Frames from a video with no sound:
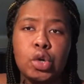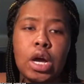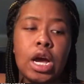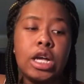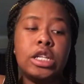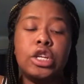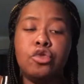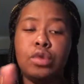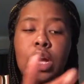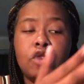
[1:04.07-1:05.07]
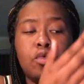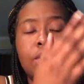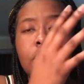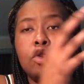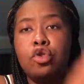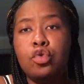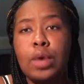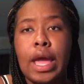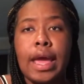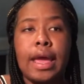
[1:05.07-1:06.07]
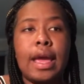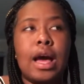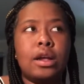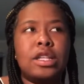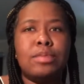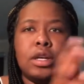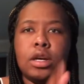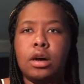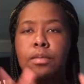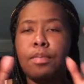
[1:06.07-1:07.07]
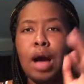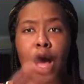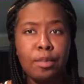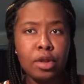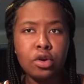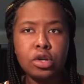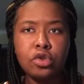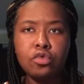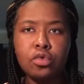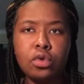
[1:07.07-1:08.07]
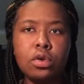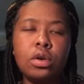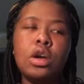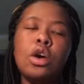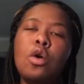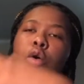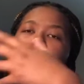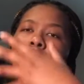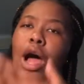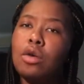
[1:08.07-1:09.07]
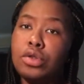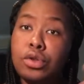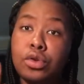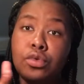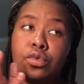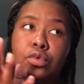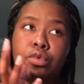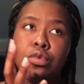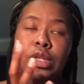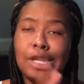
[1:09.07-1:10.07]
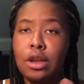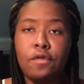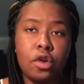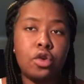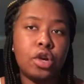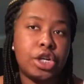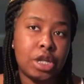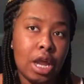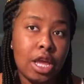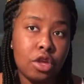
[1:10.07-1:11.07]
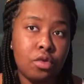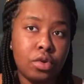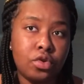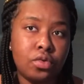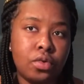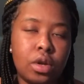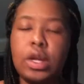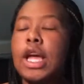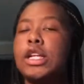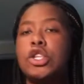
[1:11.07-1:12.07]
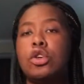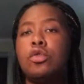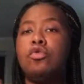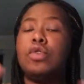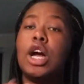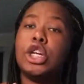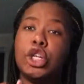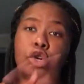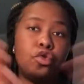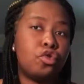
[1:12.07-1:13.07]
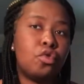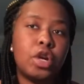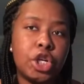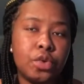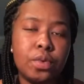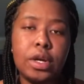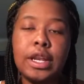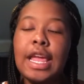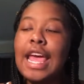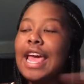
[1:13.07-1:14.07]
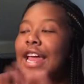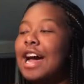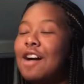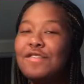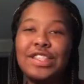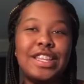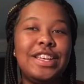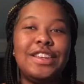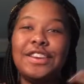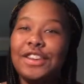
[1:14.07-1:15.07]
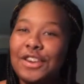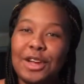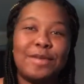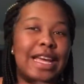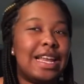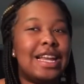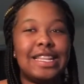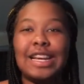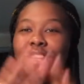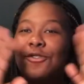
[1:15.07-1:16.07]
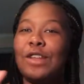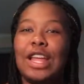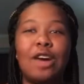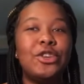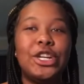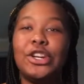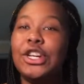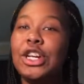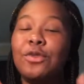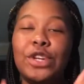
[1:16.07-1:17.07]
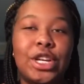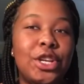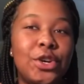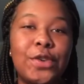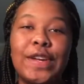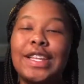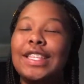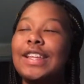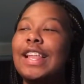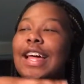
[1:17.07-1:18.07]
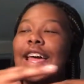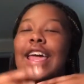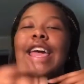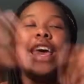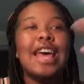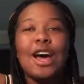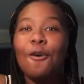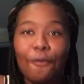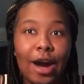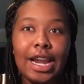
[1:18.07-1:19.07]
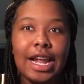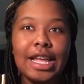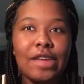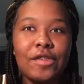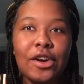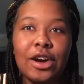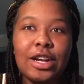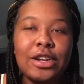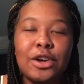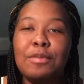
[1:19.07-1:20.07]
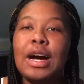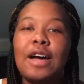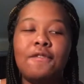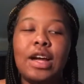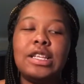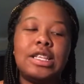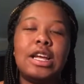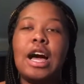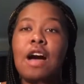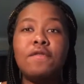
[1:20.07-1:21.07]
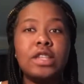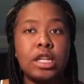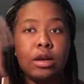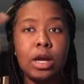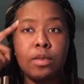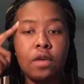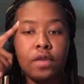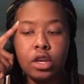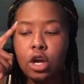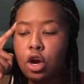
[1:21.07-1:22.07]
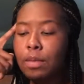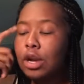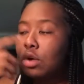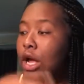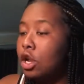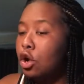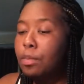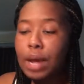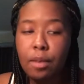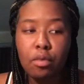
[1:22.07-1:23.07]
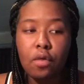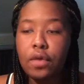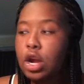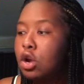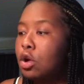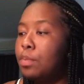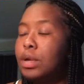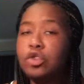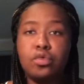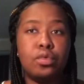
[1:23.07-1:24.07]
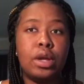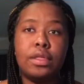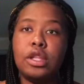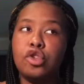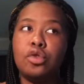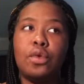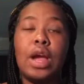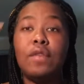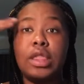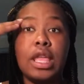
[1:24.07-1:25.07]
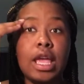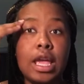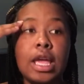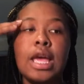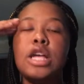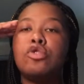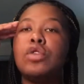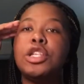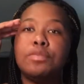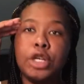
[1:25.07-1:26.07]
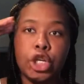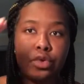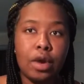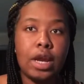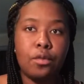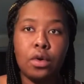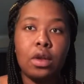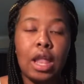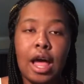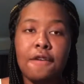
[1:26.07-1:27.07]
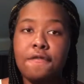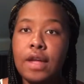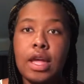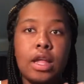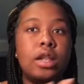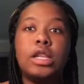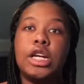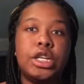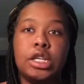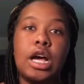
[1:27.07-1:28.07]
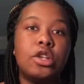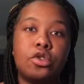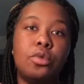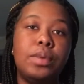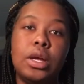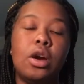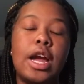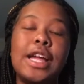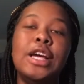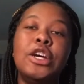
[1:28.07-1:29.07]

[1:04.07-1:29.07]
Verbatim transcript: you guys, did you guys want me to do a how to become popular in school or how to tell if your crush like you in school? Okay, so you guys chose the crush one, and obviously, you know, your girl MK$. Is really out here and she knows what she's doing, so like, why not give y'all, you know, my advice? Now, obviously, I'm coming off the dome. I don't got no paper over here, no pencil, nothing. So, everything is going to be straight, real life, and that's just how it's going to be, all right?